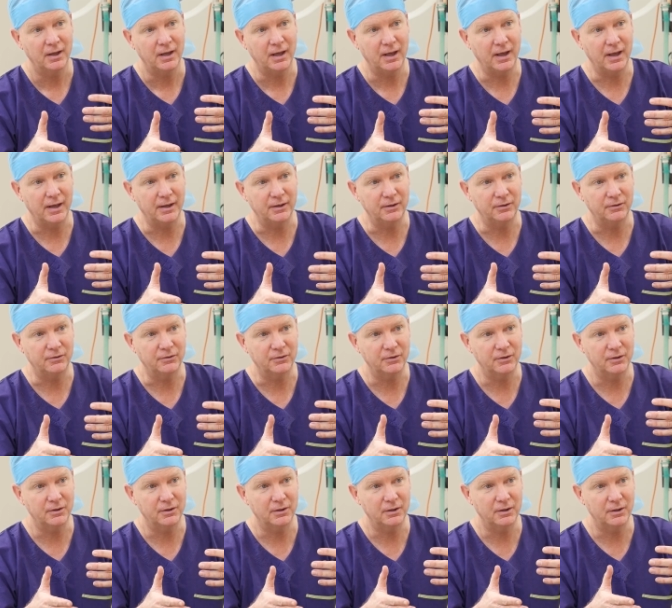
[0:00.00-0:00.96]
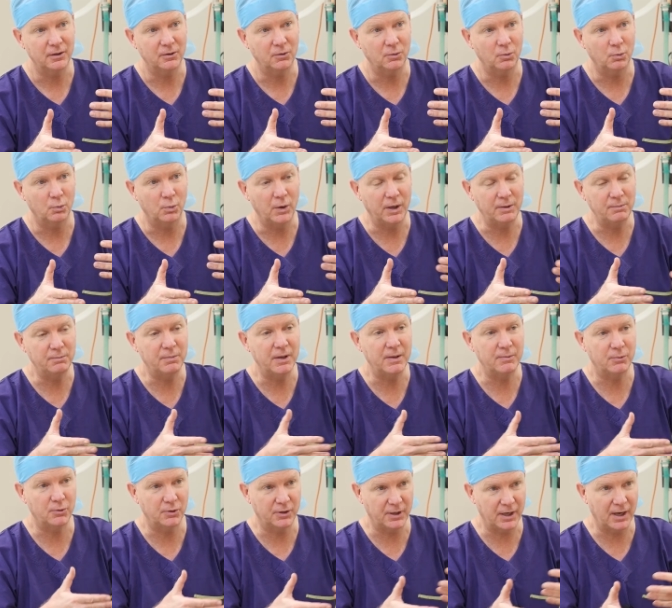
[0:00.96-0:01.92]
And when
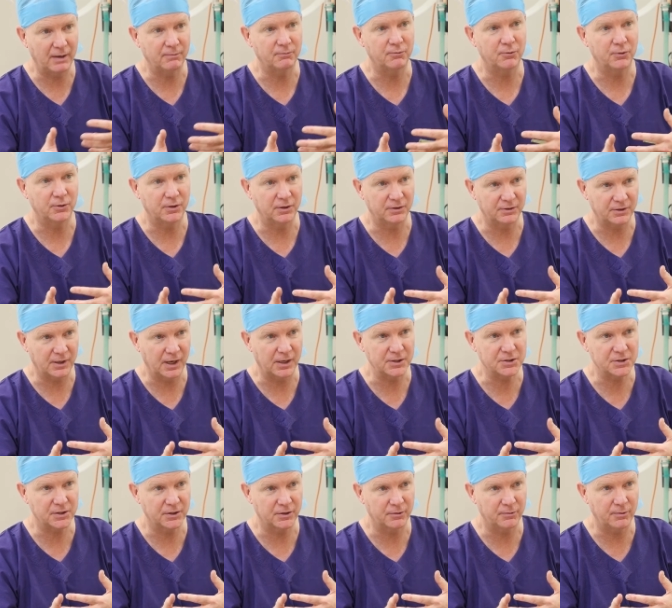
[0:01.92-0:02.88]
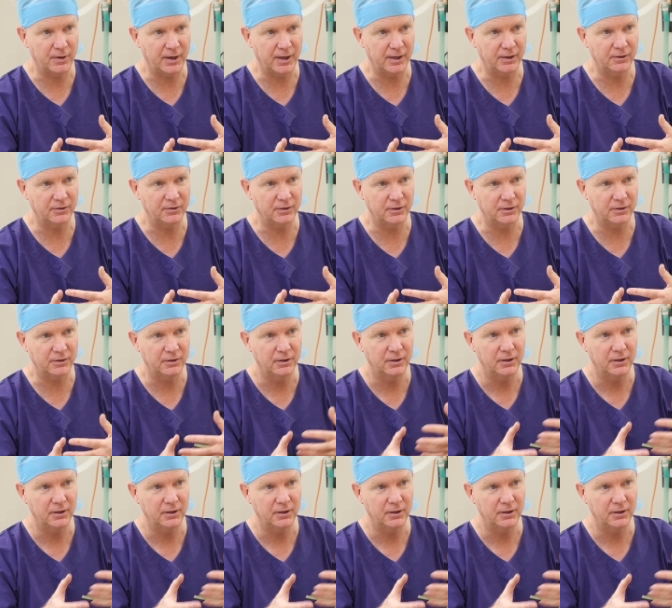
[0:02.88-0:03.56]
people come for a discussion around it,